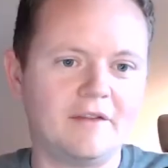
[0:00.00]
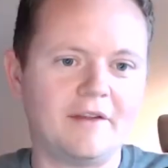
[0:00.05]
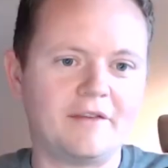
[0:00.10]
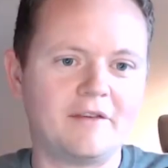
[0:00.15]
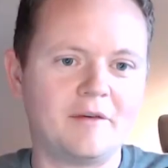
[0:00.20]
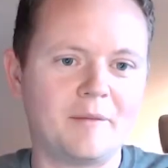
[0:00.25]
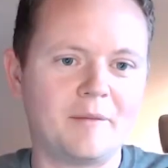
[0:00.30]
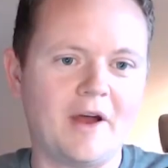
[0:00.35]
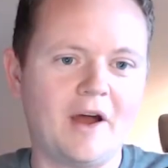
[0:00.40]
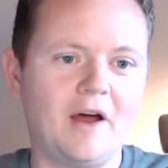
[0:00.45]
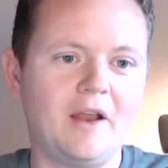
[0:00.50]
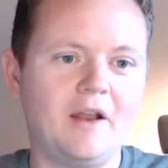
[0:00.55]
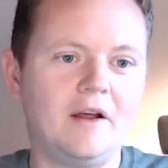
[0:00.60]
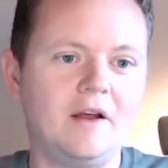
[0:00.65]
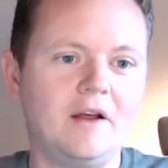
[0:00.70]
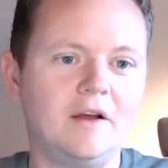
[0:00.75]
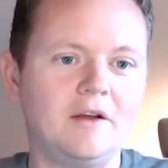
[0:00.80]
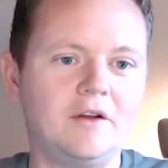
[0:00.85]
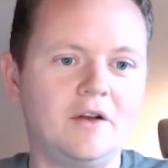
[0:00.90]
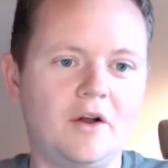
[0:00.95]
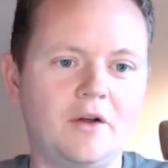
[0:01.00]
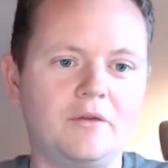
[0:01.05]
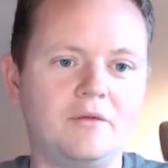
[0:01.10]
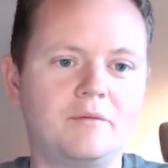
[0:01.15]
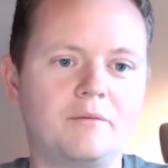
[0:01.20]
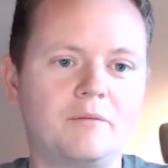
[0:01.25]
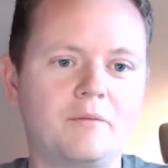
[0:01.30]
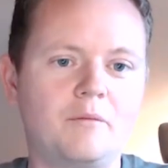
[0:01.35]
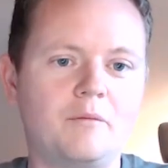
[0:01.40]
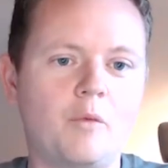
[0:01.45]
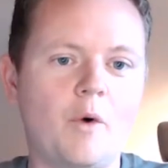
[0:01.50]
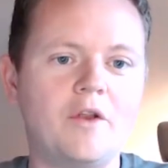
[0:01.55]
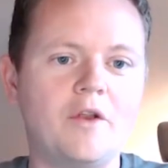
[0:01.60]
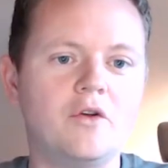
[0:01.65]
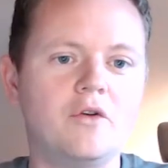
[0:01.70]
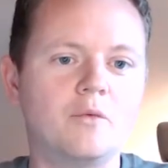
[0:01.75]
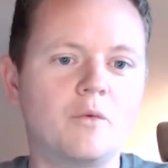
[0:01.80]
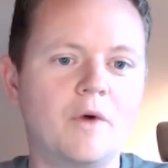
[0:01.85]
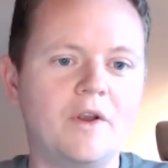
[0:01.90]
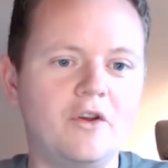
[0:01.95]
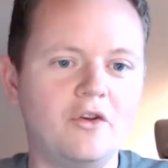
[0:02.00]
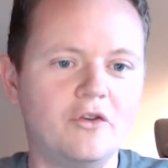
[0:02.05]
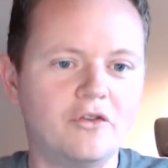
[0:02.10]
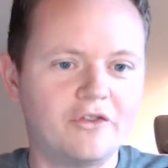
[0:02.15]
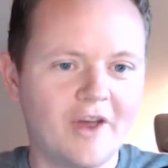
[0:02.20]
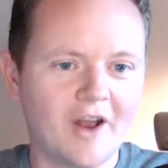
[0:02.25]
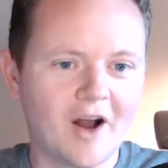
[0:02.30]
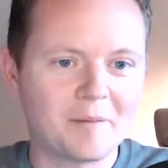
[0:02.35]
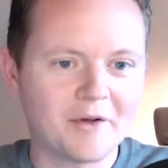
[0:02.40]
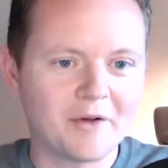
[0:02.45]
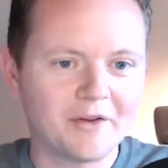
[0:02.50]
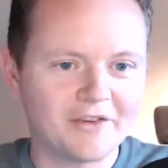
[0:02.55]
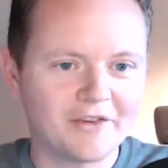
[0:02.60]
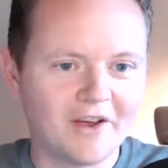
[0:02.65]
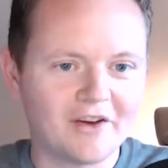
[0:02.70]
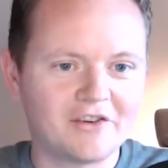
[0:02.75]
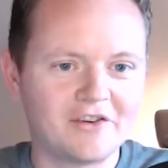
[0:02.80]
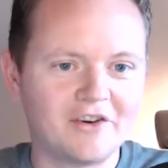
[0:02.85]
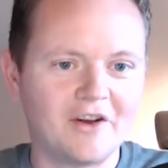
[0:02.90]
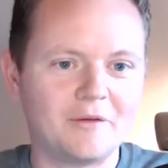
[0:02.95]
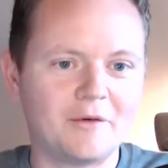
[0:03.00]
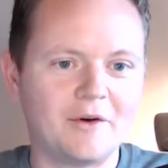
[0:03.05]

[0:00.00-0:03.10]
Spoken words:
That's about when you set up a session,